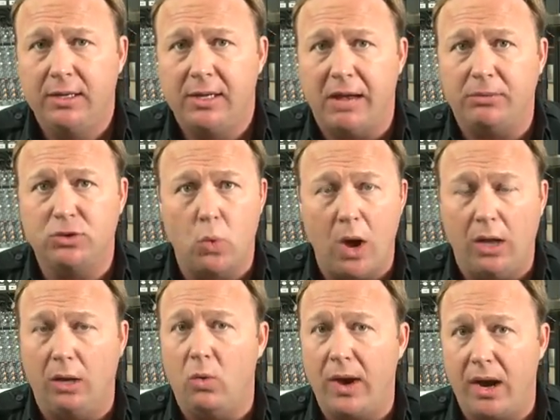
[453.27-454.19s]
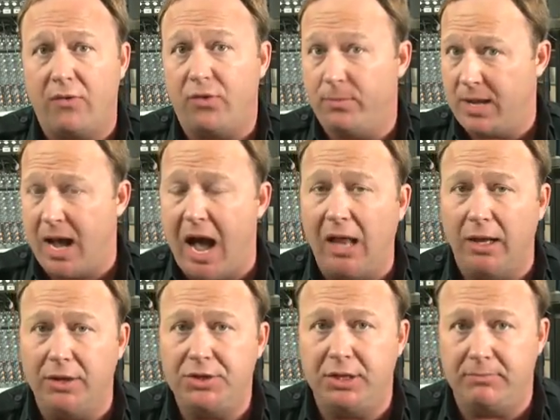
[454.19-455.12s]
I was well aware from
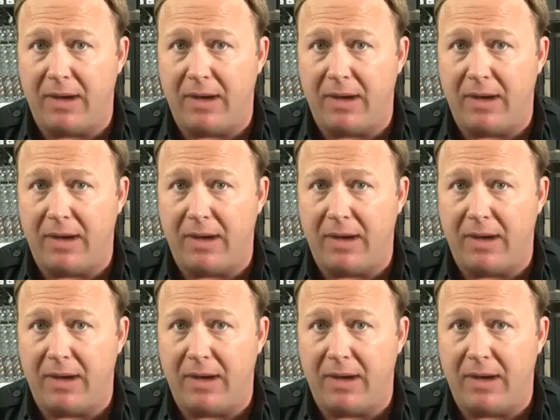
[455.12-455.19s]
college in